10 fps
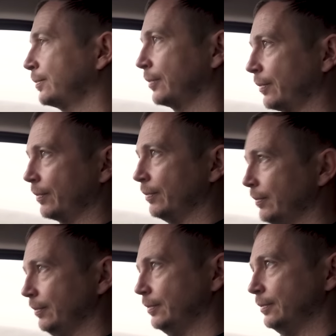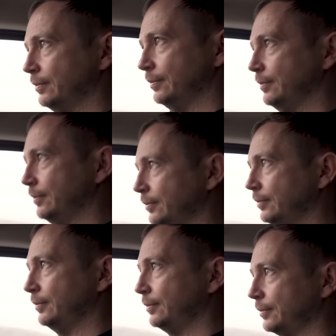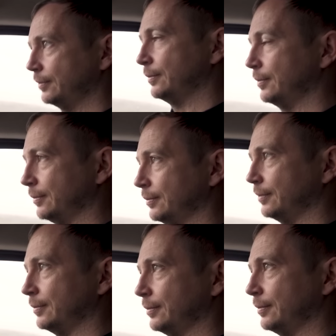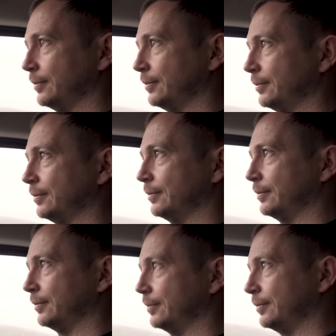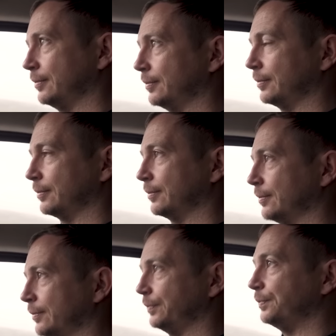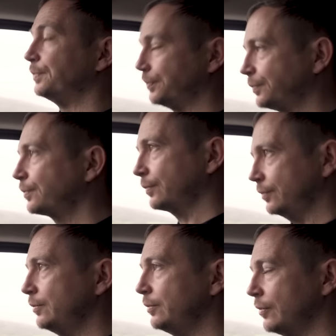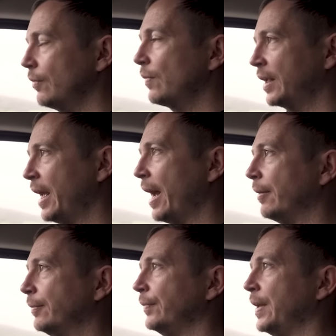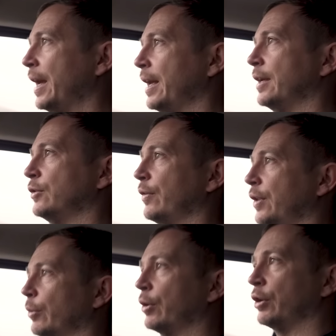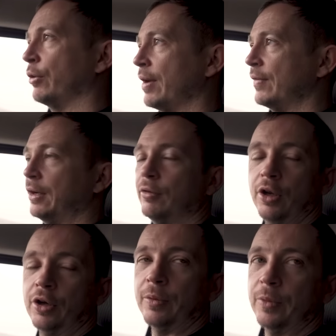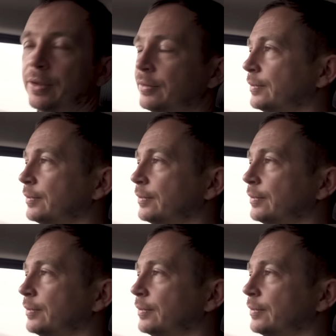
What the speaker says: And I think Paul, who runs the place, has got quite a few nice Jap cars stashed away. Yeah, yeah, yeah. So I think we're going to go and have a little look, aren't we?